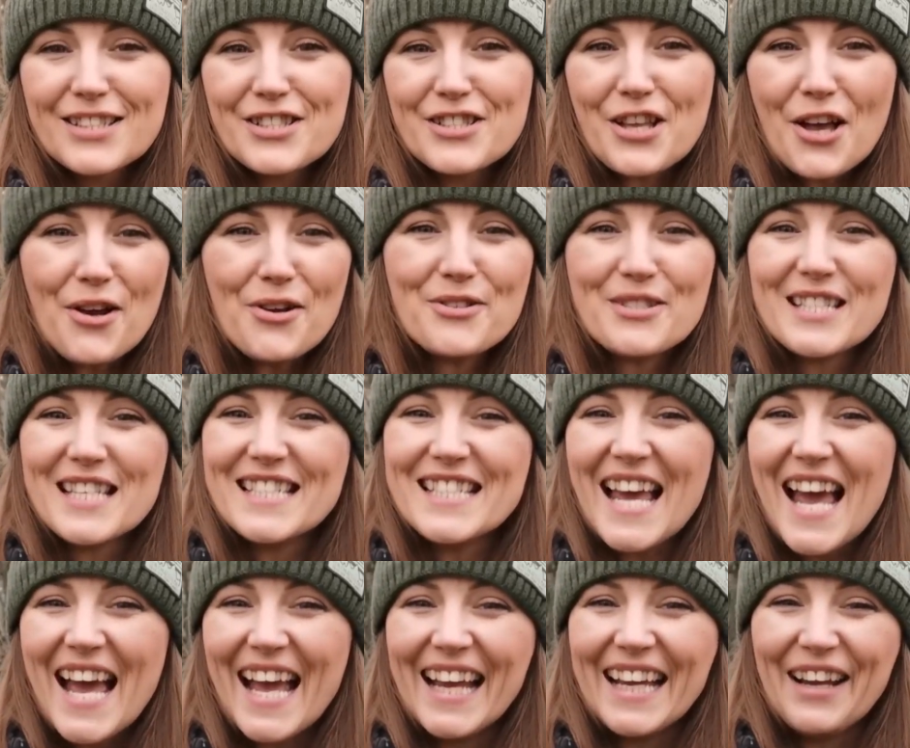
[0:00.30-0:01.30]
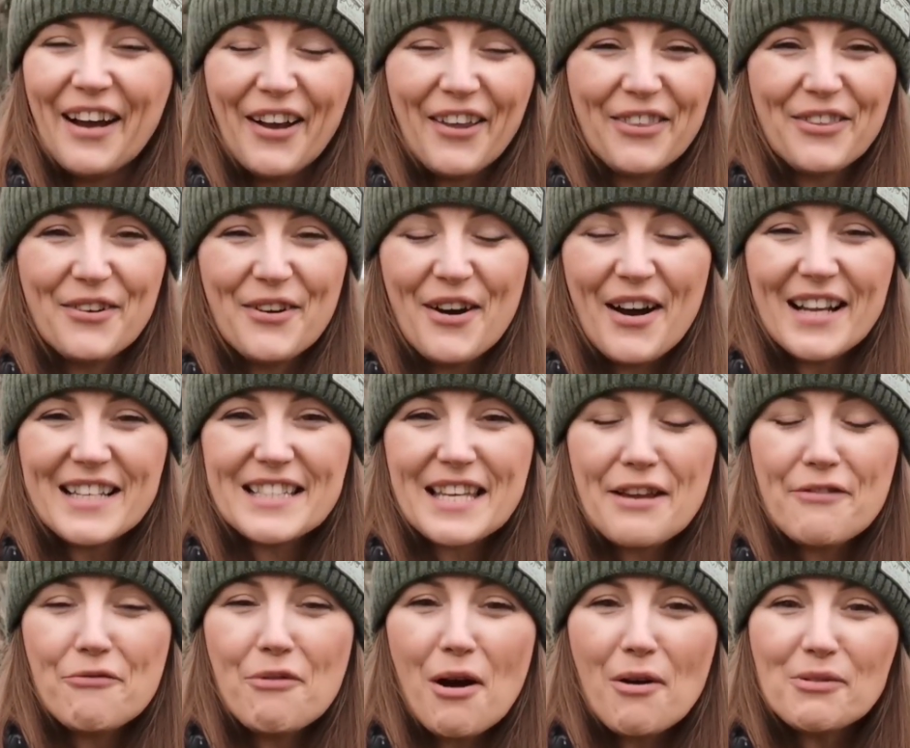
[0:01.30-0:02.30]
So today I thought I'd
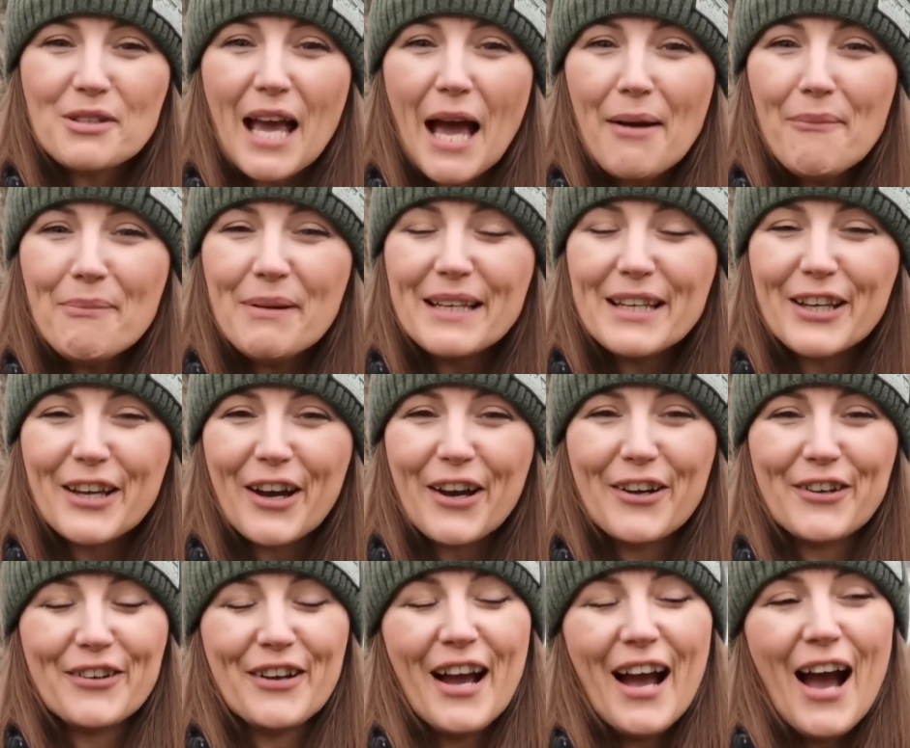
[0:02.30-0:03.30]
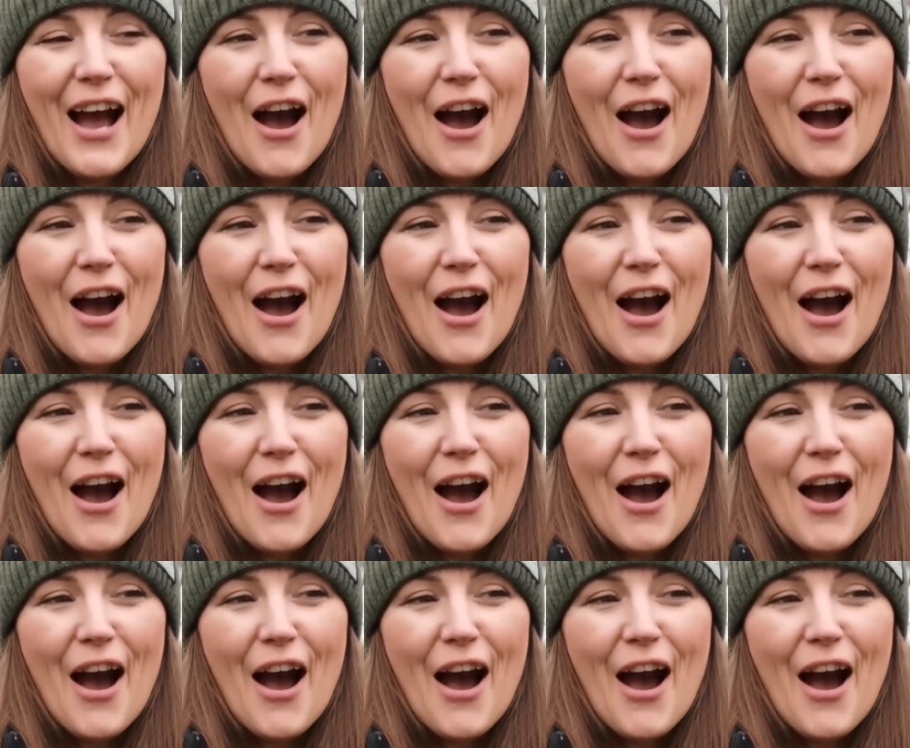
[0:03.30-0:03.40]
give wild camping a go.